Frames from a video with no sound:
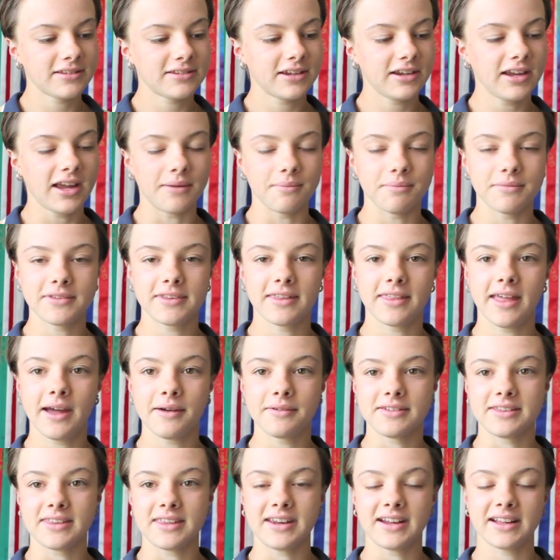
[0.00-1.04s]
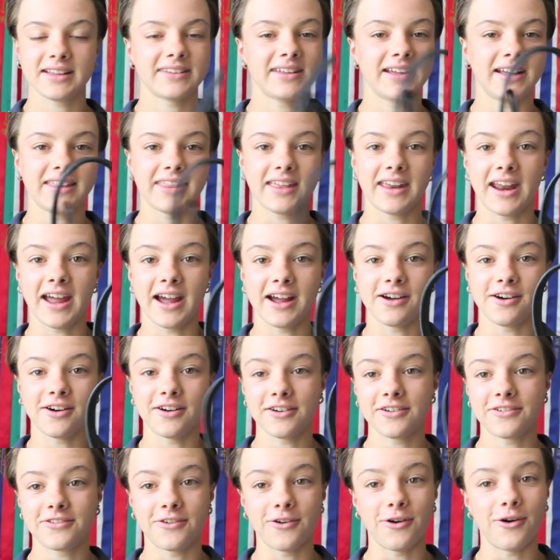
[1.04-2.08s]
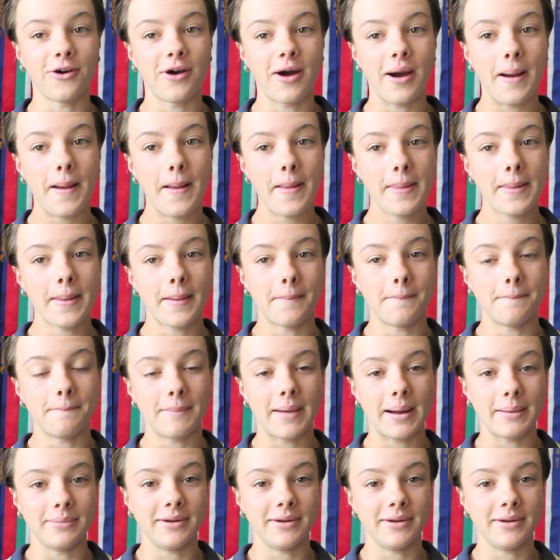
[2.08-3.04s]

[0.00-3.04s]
So yeah, so that was the next thing that I got for my